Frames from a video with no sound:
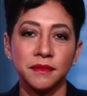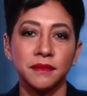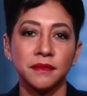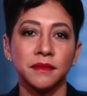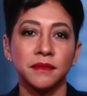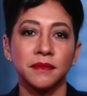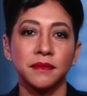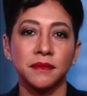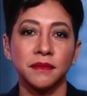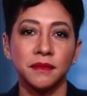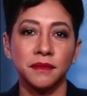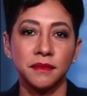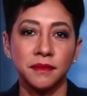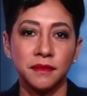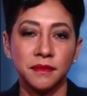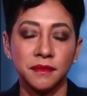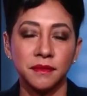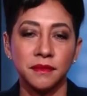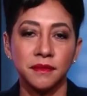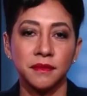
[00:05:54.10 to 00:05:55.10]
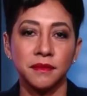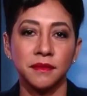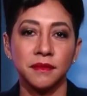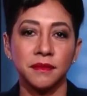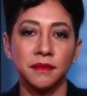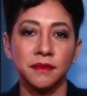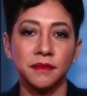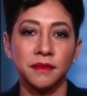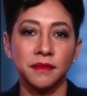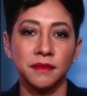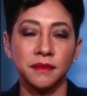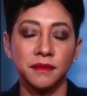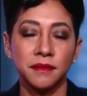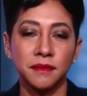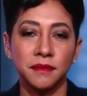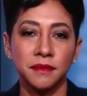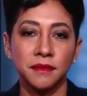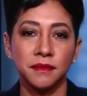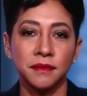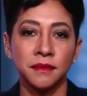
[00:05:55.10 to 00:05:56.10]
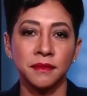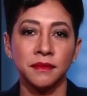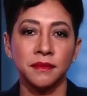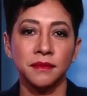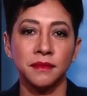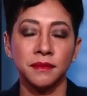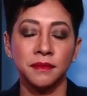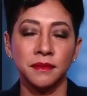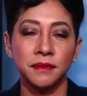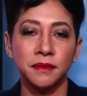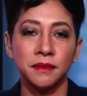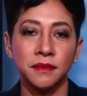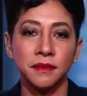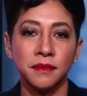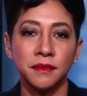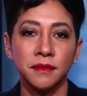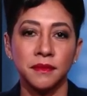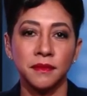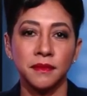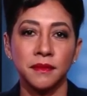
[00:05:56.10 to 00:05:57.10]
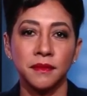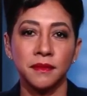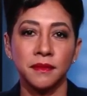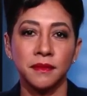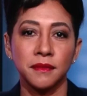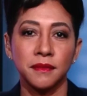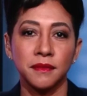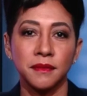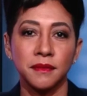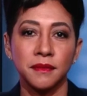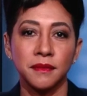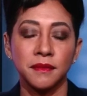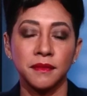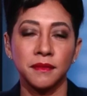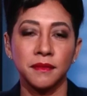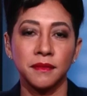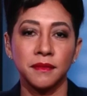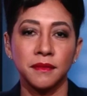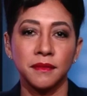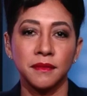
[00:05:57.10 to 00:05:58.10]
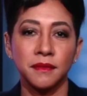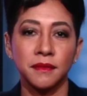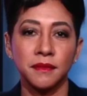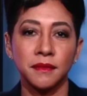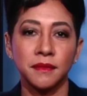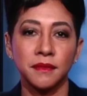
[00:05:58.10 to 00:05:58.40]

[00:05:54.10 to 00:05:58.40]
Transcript: (not speaking)